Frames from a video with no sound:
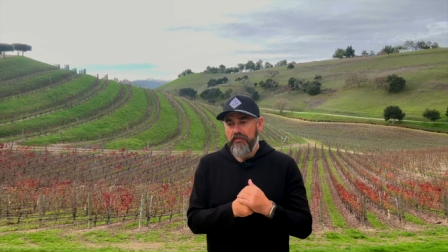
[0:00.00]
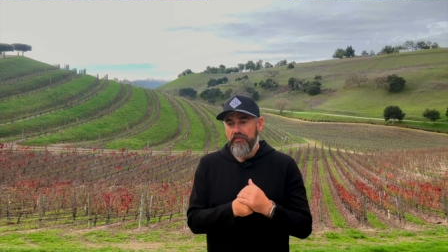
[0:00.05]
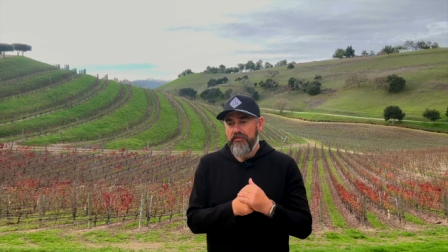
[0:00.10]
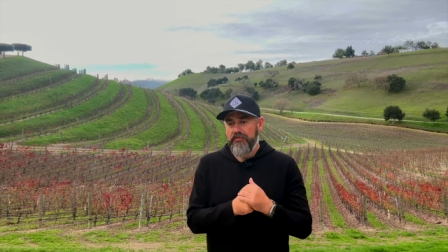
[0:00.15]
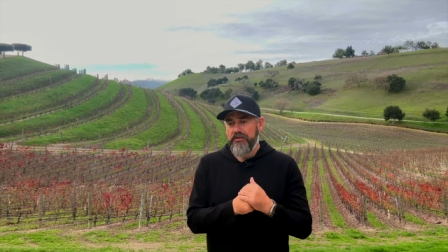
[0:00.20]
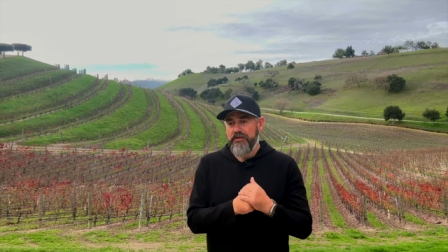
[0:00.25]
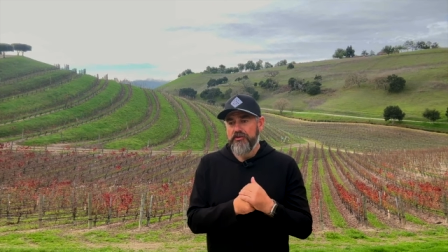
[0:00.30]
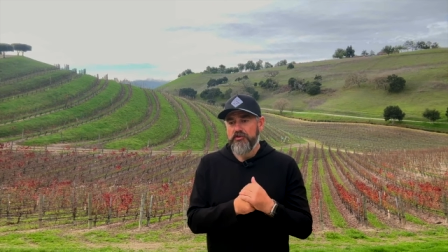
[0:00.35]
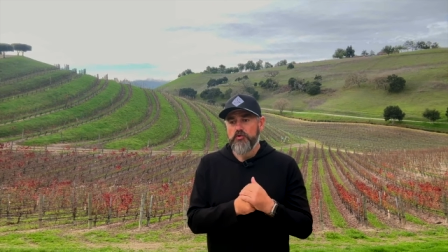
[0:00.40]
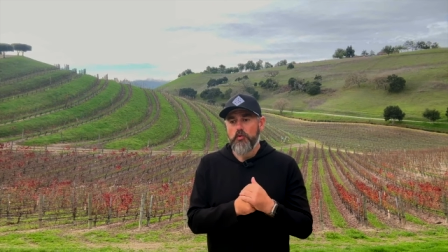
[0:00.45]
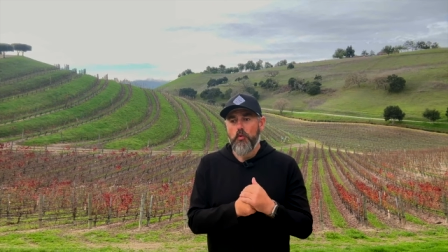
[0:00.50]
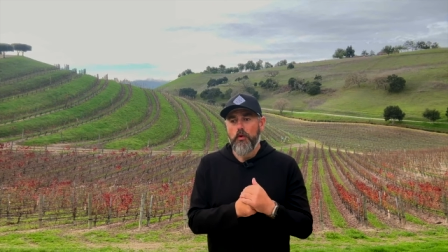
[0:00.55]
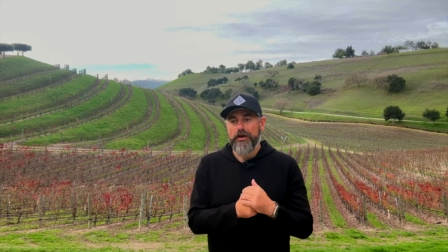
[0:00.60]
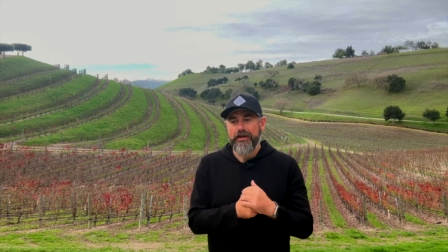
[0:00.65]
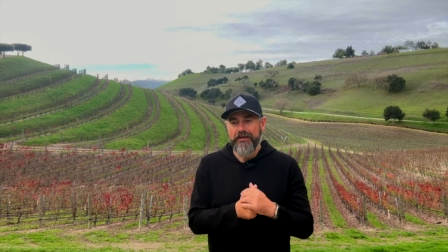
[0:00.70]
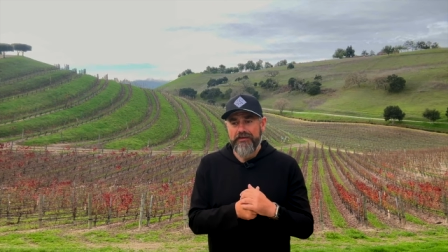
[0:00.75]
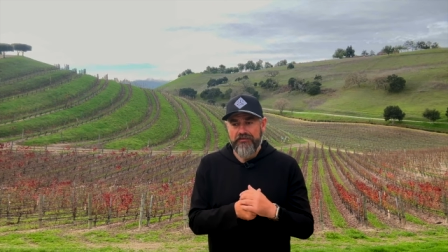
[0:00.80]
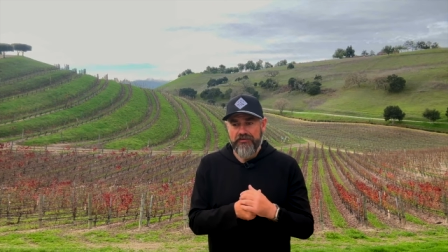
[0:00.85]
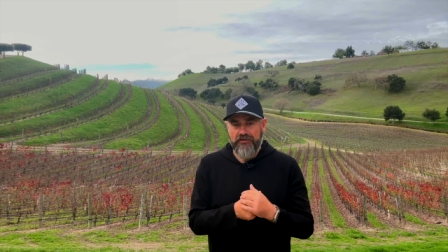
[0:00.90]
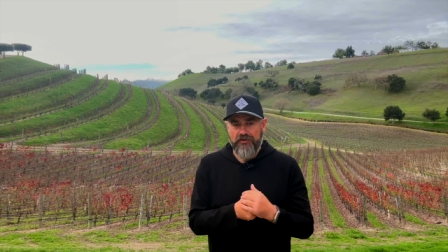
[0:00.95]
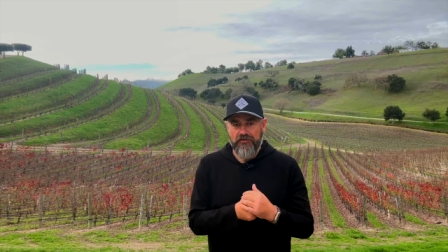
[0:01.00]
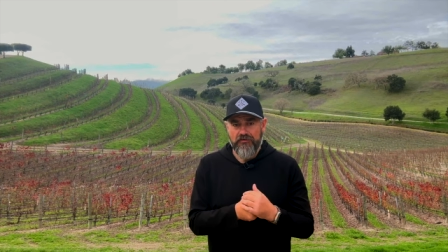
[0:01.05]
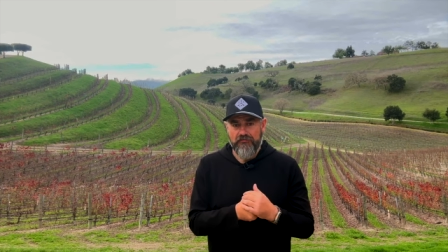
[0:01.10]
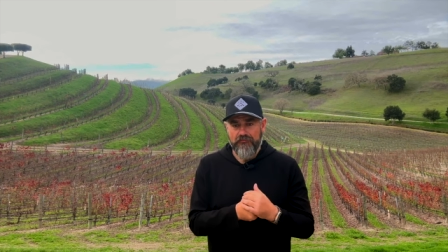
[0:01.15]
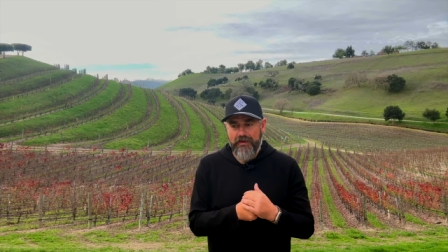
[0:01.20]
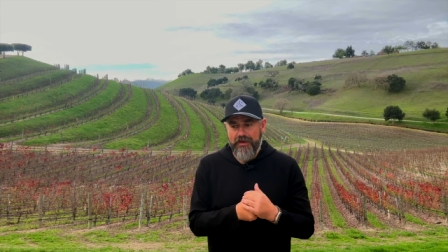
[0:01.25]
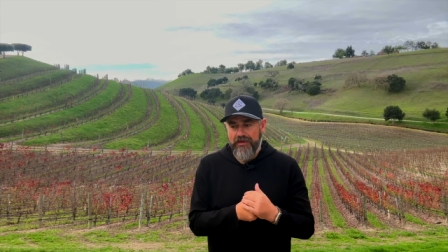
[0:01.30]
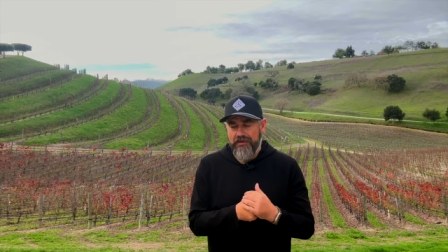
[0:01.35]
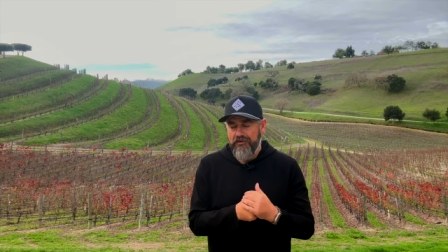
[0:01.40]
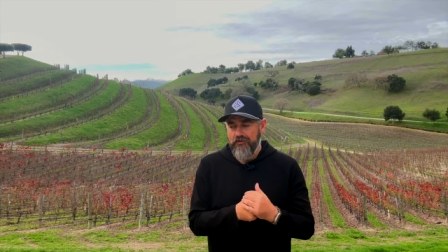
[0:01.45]
the 20th year of
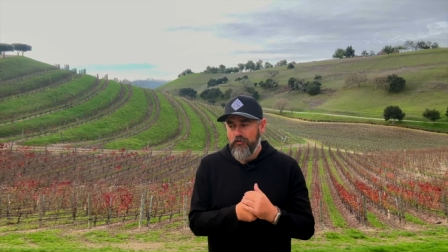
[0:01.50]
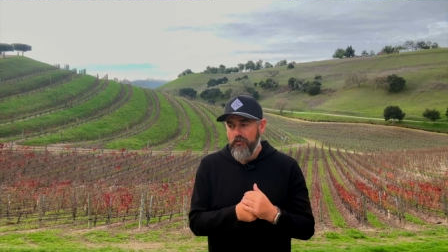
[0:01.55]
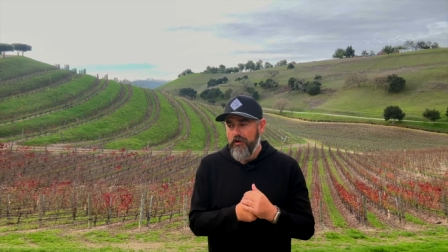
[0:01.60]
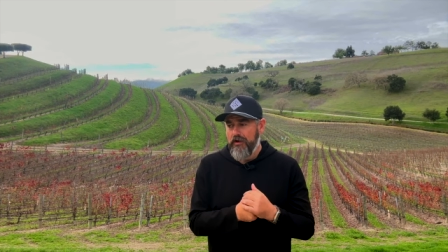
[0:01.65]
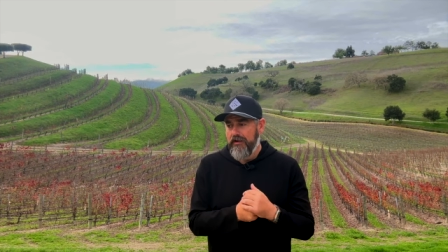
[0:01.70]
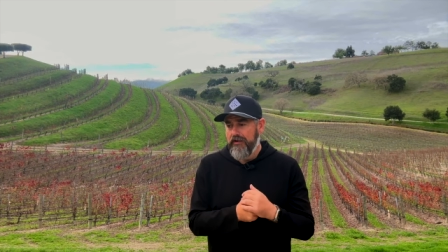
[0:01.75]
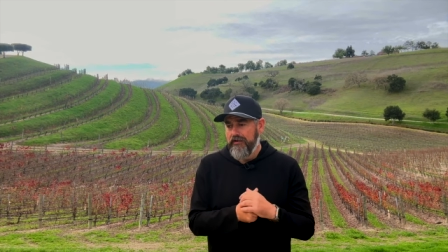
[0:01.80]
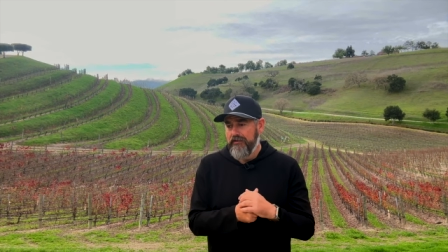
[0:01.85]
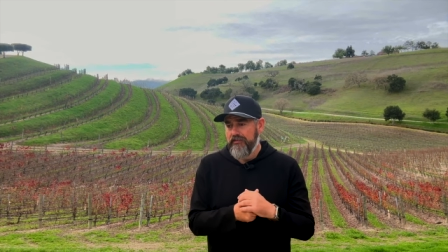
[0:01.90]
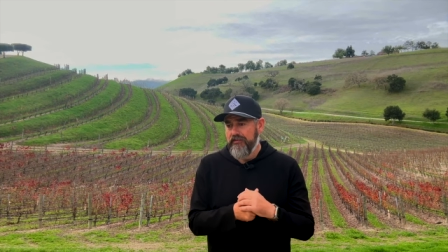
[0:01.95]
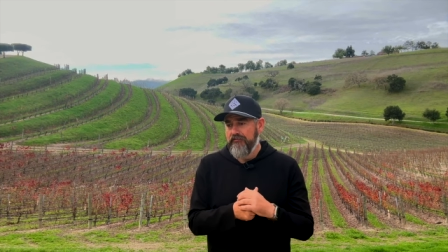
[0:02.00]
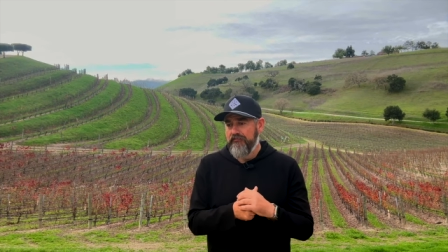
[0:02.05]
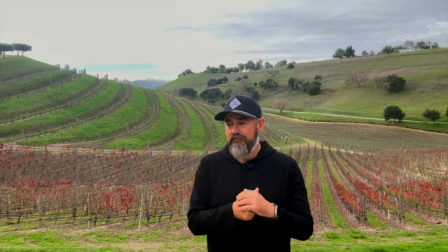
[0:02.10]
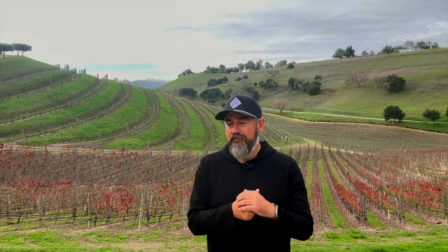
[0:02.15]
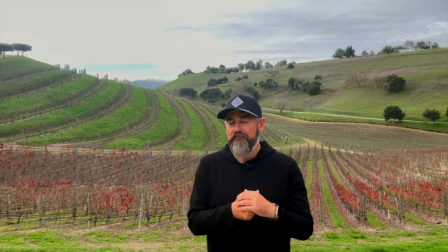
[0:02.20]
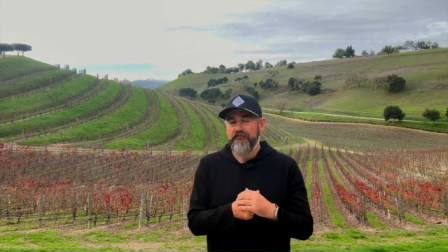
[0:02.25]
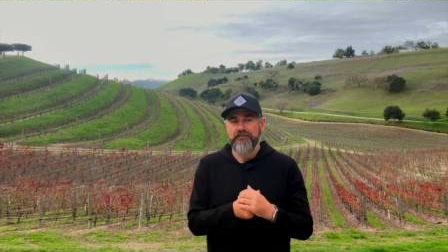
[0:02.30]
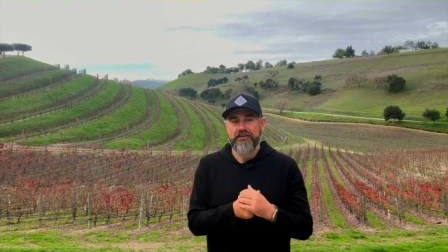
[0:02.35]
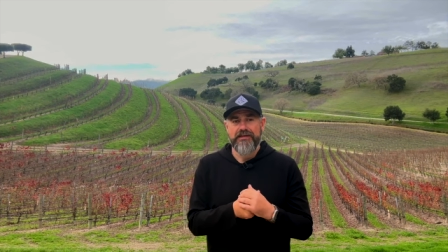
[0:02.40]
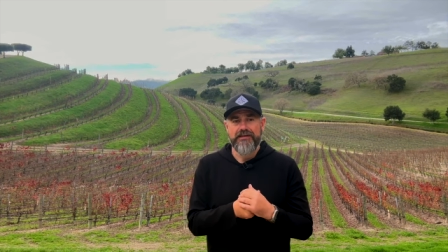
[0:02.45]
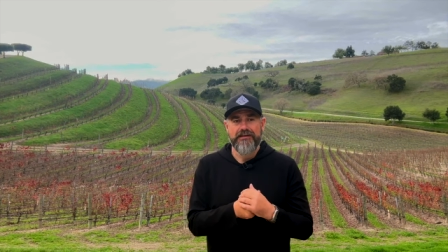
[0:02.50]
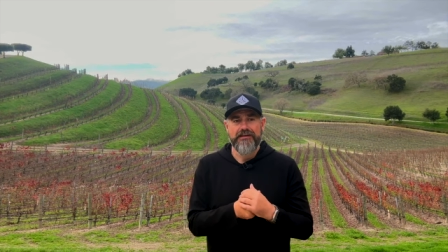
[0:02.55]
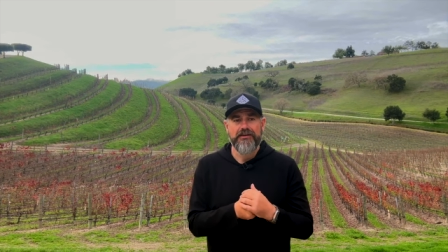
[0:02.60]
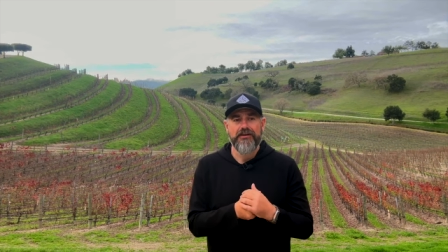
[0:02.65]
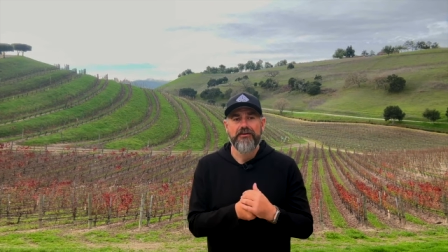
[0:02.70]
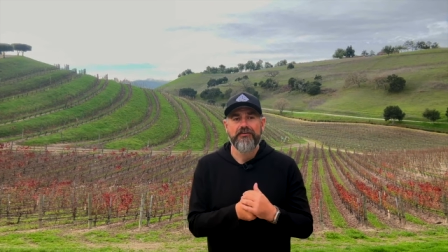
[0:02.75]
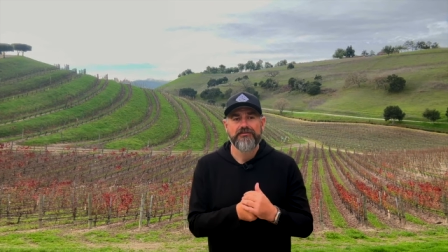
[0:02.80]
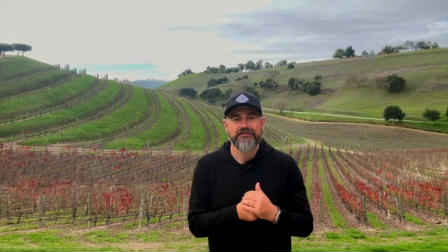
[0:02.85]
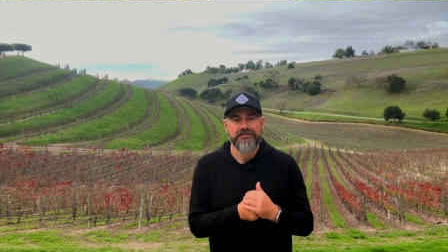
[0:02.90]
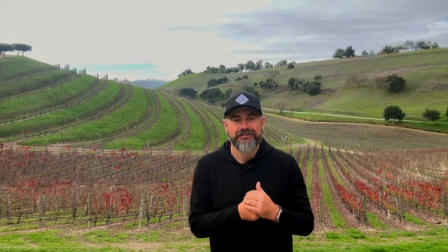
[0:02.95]
making wine, and the 15
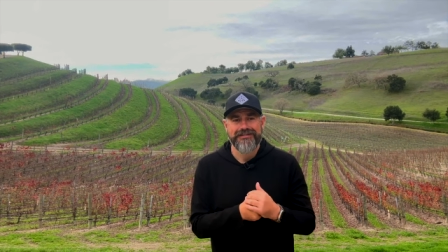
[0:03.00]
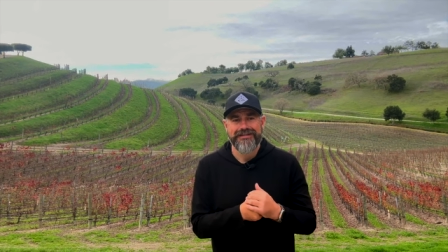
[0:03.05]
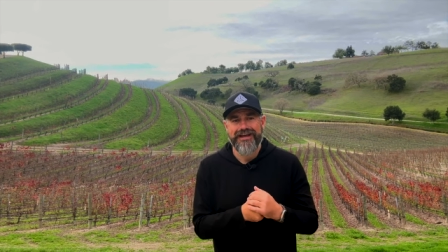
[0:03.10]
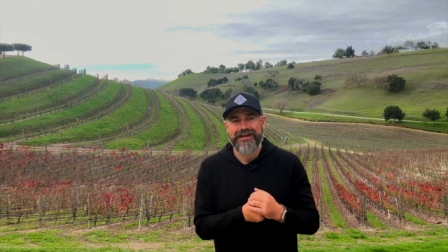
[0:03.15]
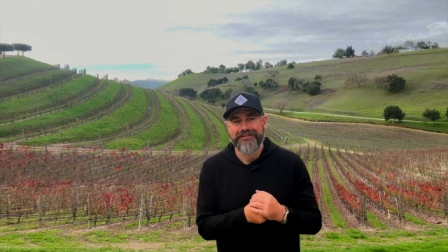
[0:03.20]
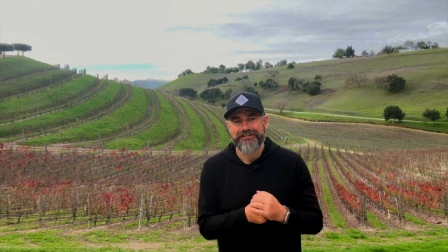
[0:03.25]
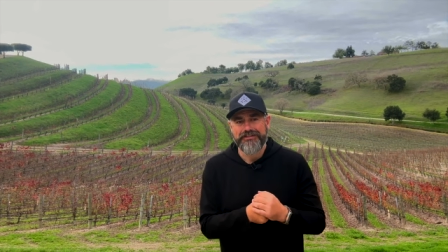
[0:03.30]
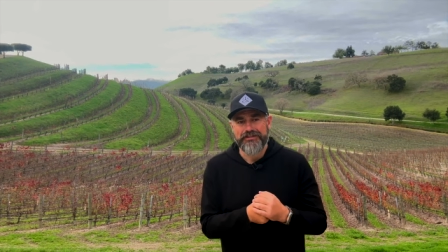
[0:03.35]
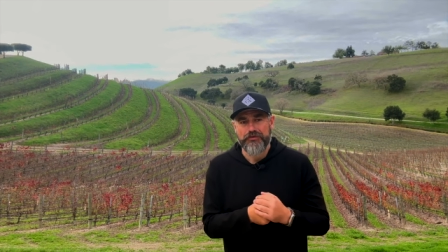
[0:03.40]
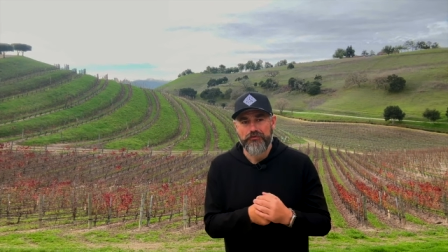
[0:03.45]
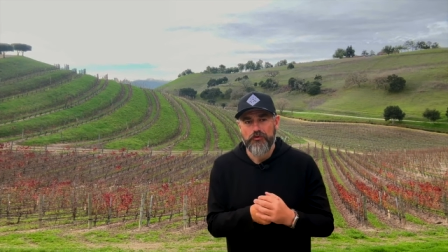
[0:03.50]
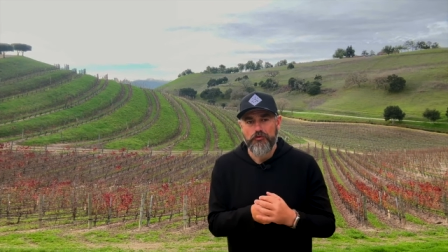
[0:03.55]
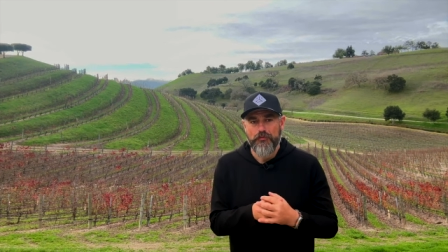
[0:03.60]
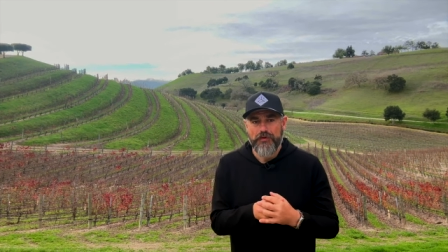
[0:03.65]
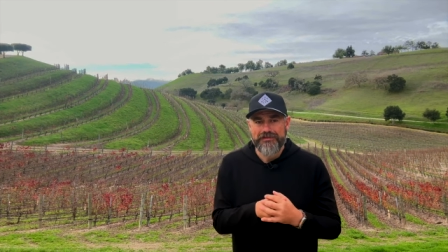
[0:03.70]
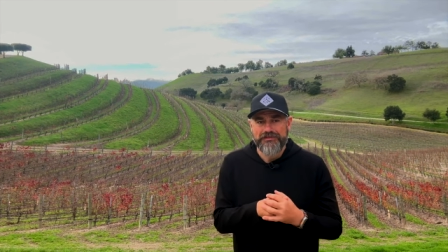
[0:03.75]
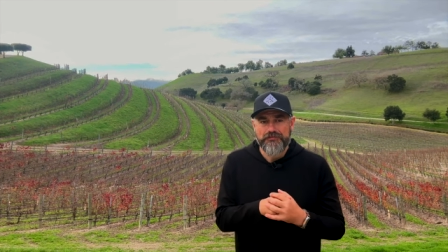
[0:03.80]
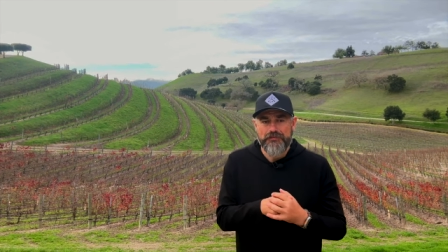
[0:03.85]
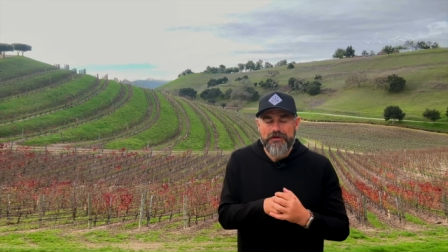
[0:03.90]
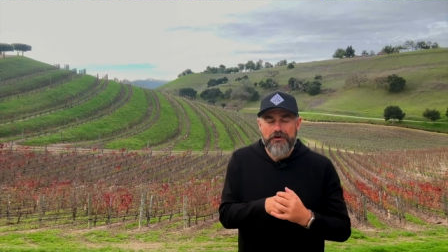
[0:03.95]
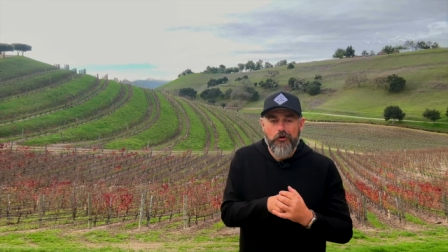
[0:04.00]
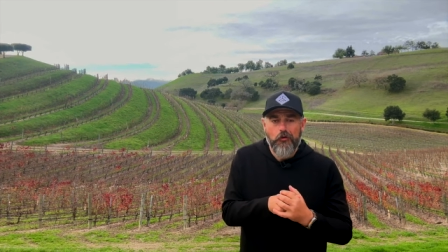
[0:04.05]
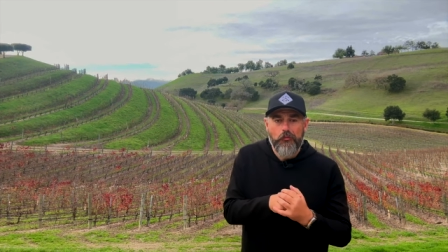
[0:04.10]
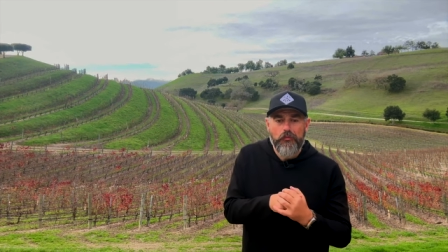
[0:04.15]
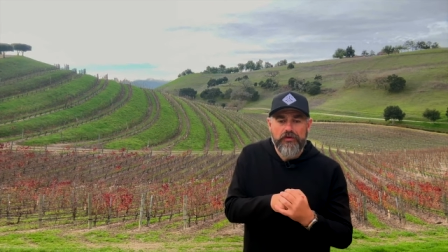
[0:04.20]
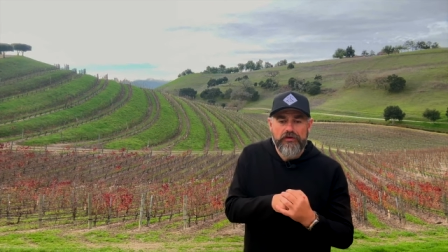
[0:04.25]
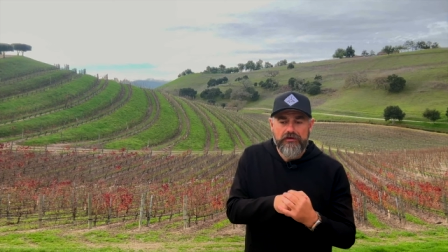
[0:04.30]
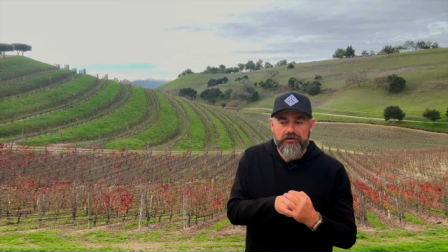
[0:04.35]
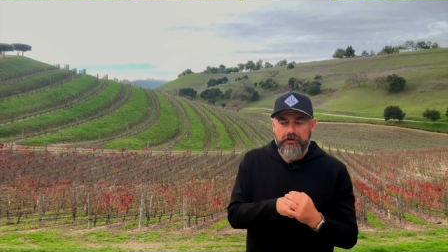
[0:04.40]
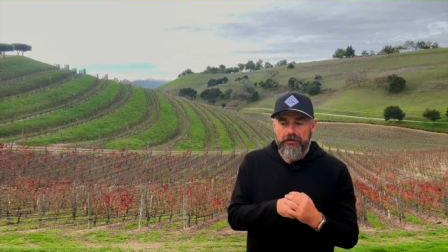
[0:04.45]
years the tasting room has been
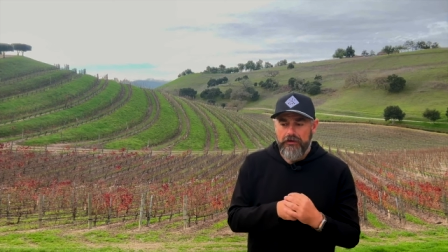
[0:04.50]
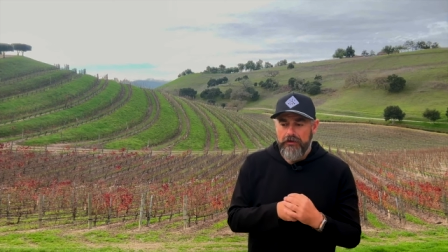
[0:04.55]
open,